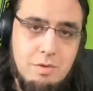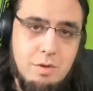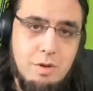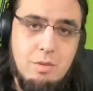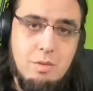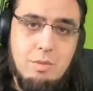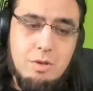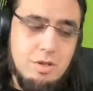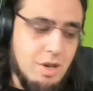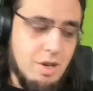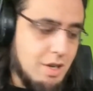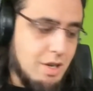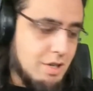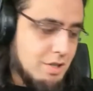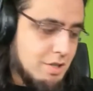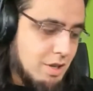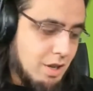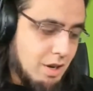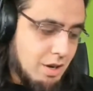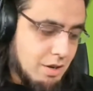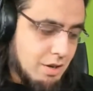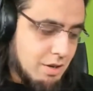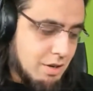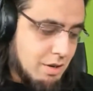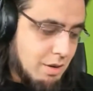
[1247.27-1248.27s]
We almost lost
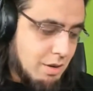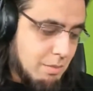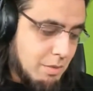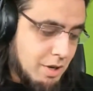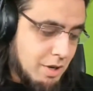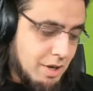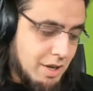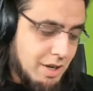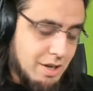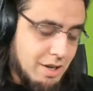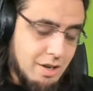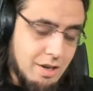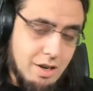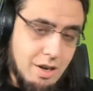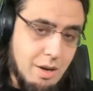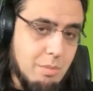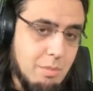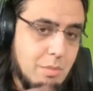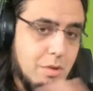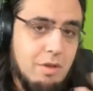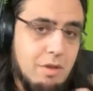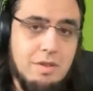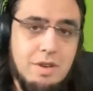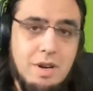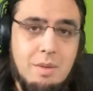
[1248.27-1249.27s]
all our money a
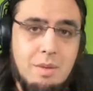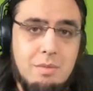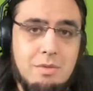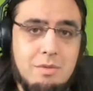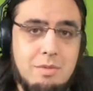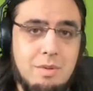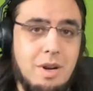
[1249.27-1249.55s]
number of times.